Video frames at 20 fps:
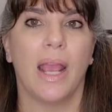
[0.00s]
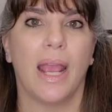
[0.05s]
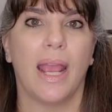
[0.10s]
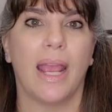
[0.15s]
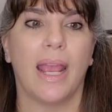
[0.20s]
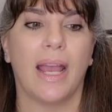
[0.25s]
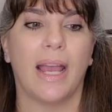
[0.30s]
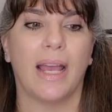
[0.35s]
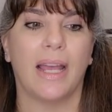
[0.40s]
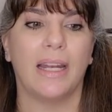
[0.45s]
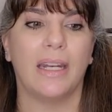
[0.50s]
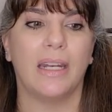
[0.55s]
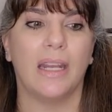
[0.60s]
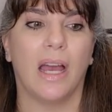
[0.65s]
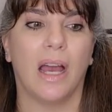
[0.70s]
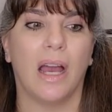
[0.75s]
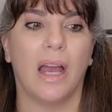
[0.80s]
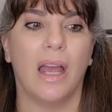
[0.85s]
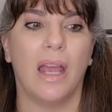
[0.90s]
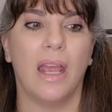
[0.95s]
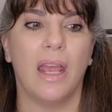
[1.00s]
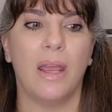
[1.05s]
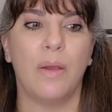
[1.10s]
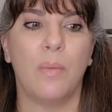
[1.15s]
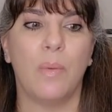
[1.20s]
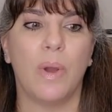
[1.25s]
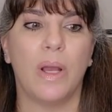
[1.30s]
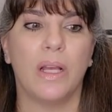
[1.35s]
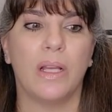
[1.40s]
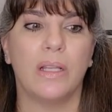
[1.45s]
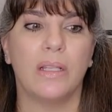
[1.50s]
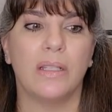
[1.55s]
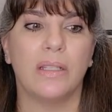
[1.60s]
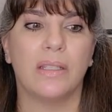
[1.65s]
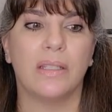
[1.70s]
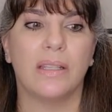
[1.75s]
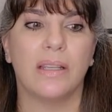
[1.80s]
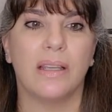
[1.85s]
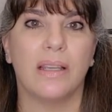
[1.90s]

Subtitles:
and it was